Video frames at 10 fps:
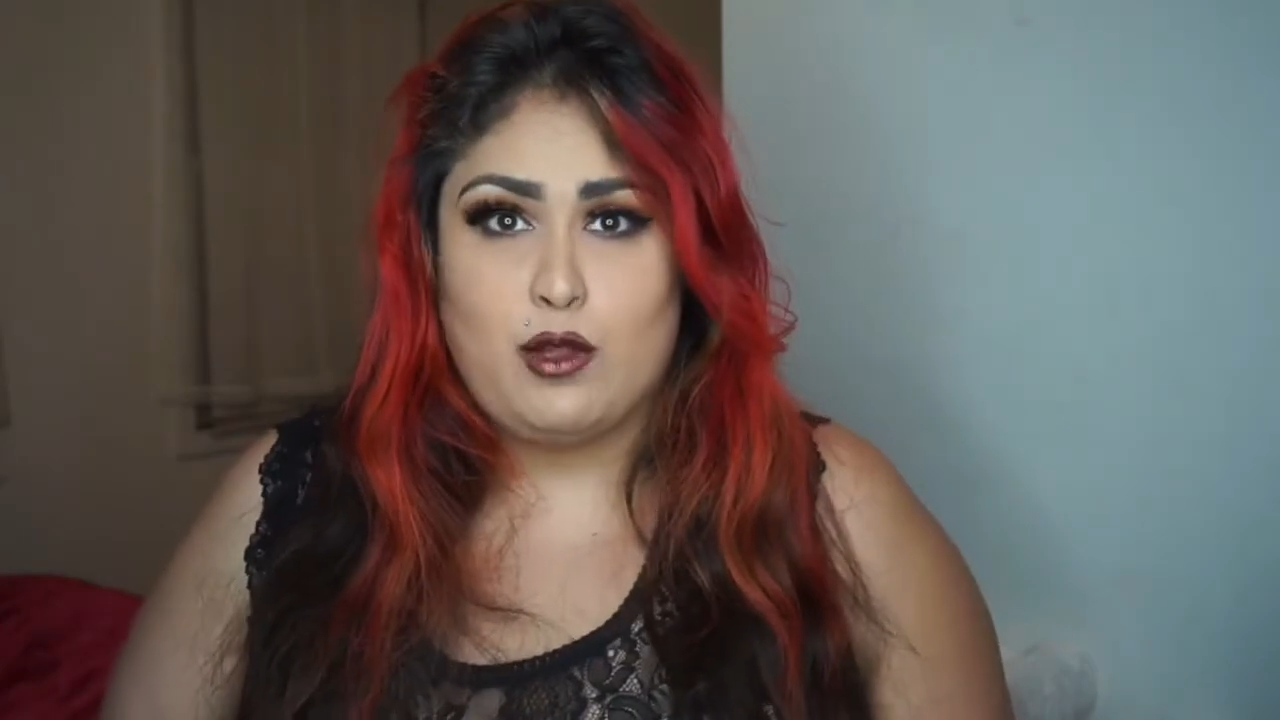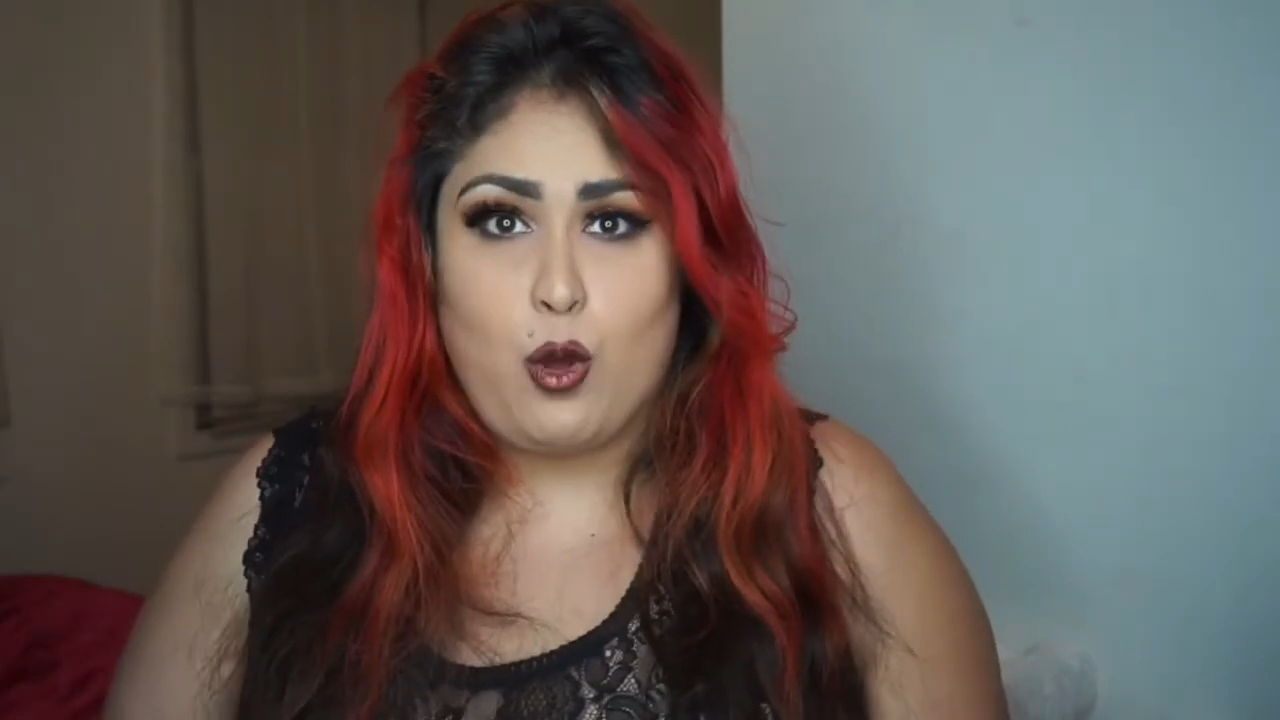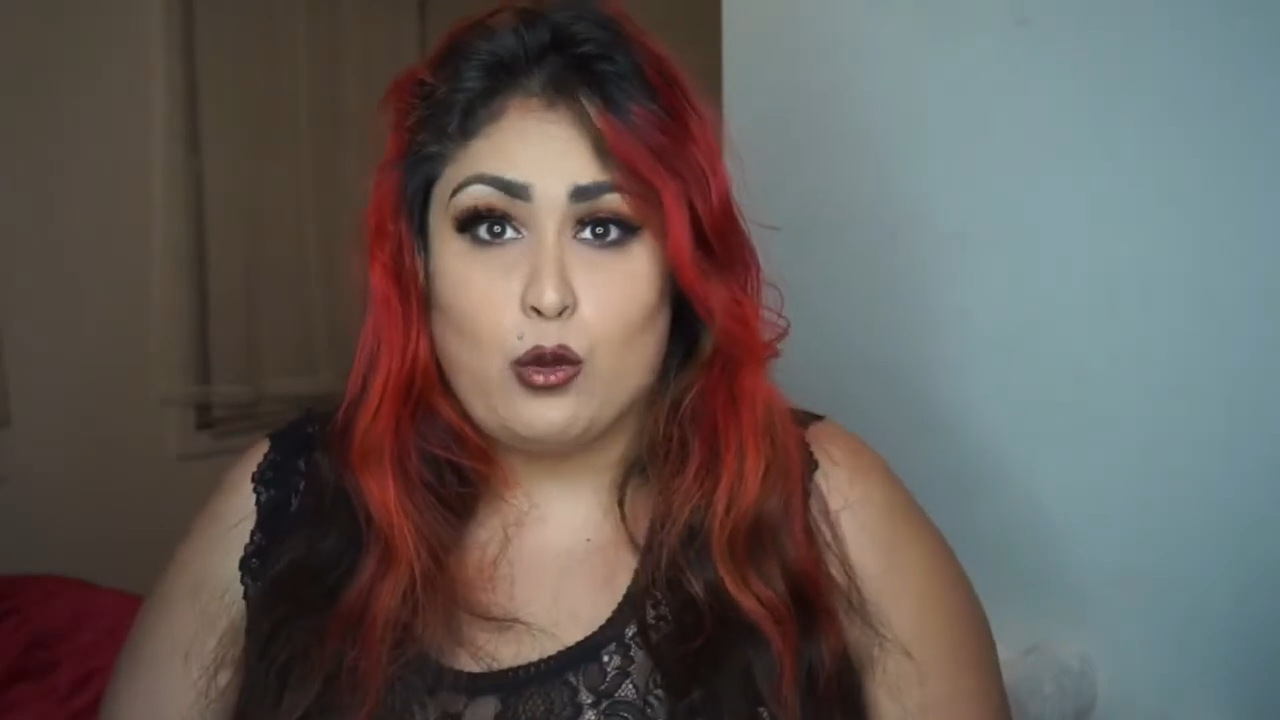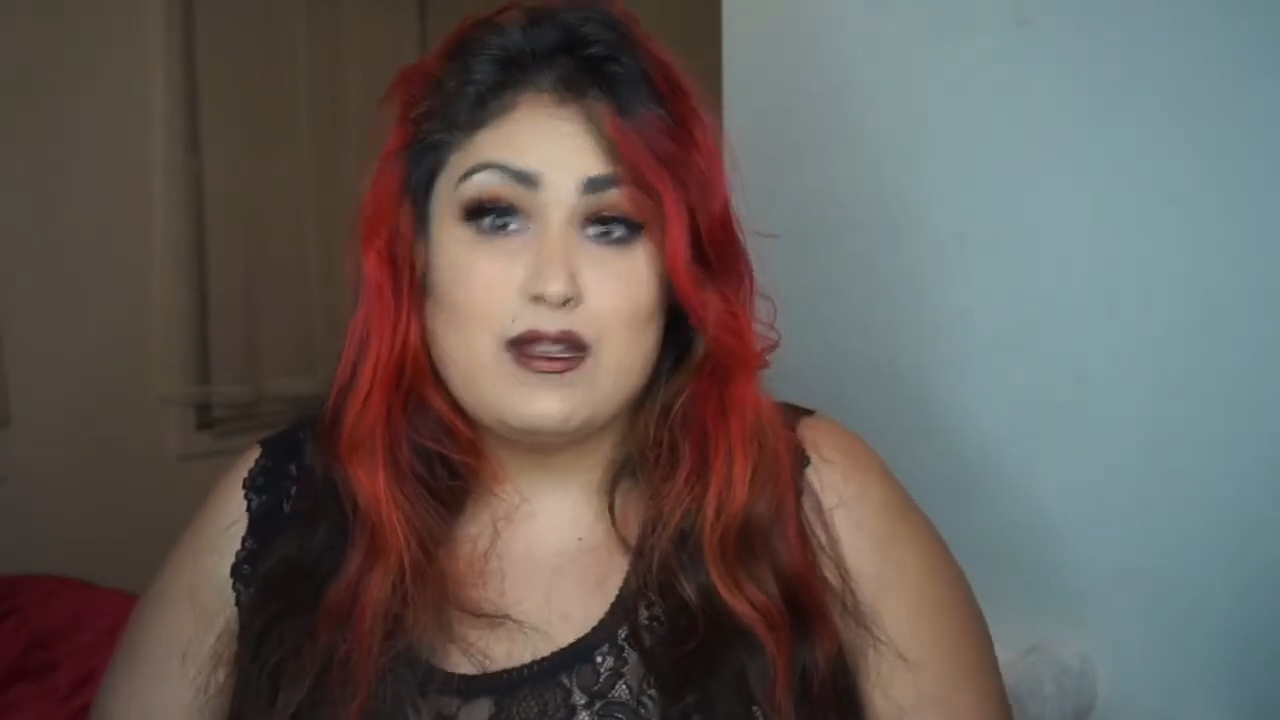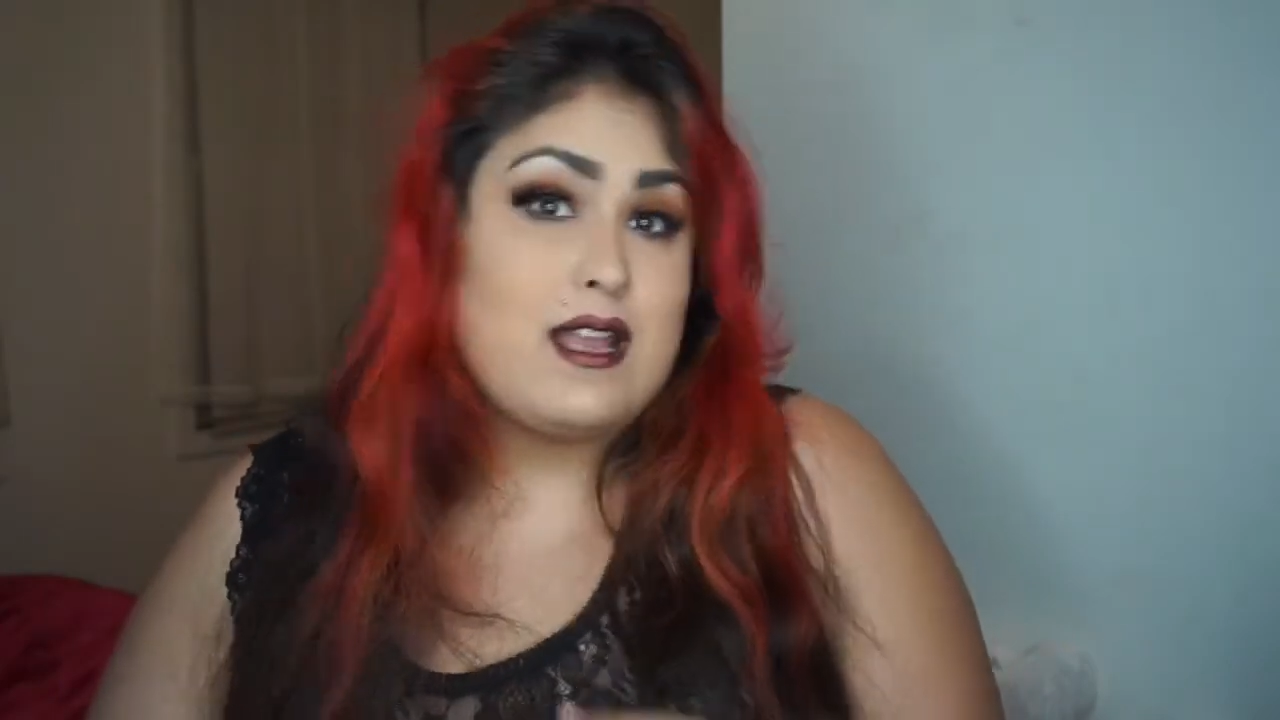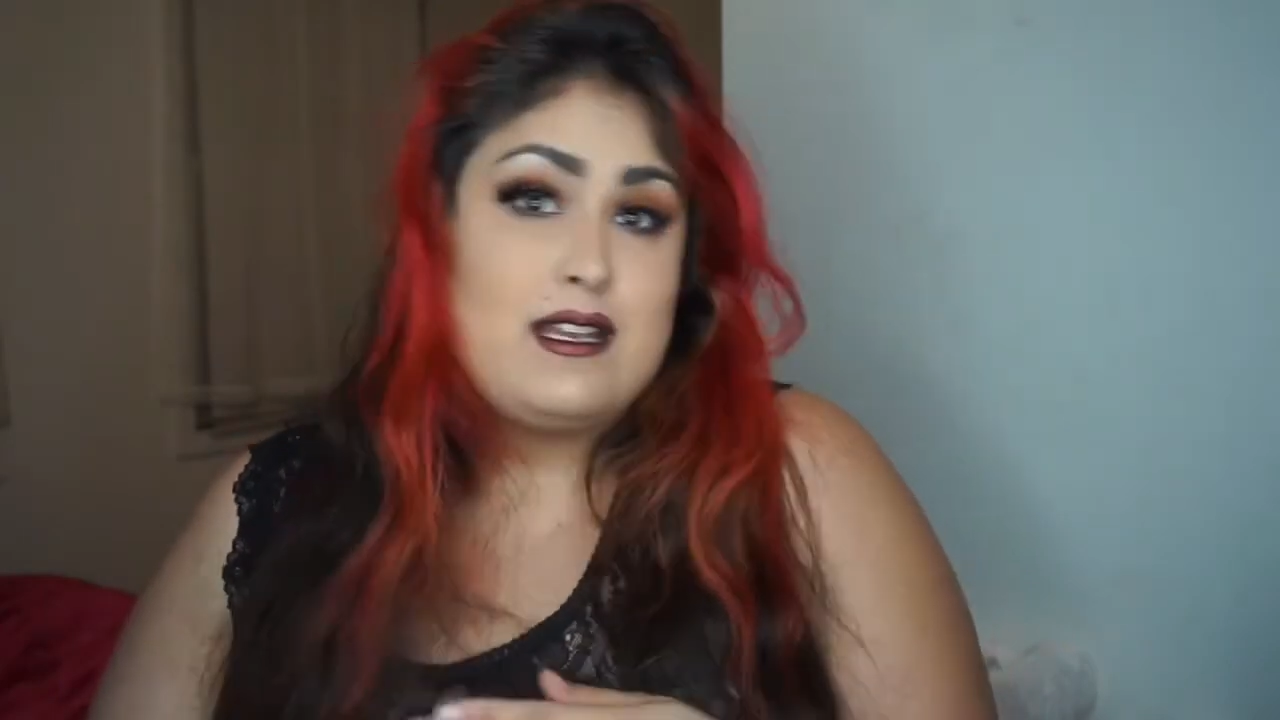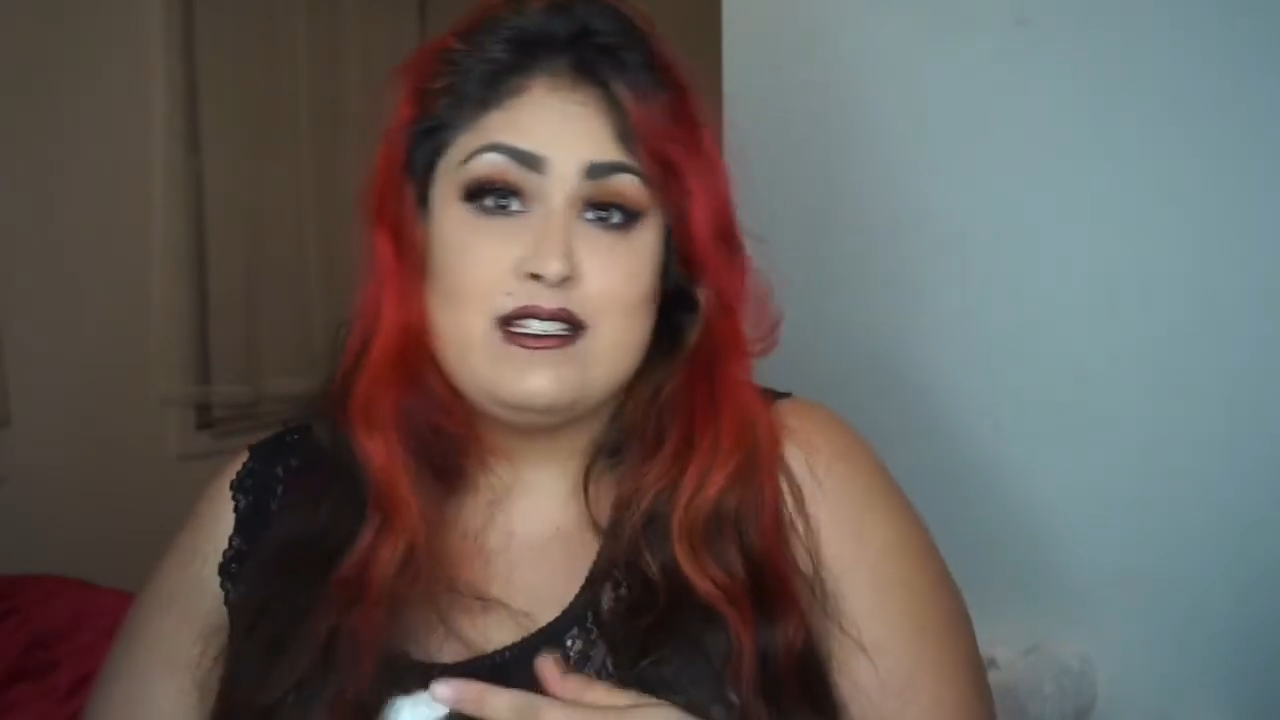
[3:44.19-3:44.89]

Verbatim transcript: hold and it